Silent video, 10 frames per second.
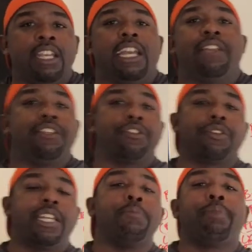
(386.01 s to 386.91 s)
and then you're
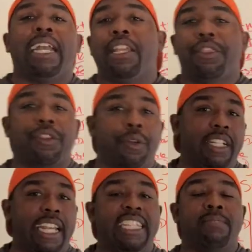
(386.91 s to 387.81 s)
getting paid 30
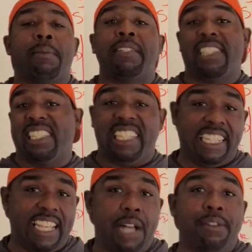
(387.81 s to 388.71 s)
days, maybe 60
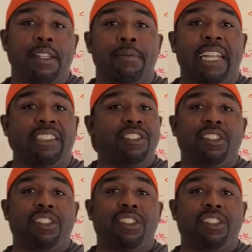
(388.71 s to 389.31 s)
days out in some cases.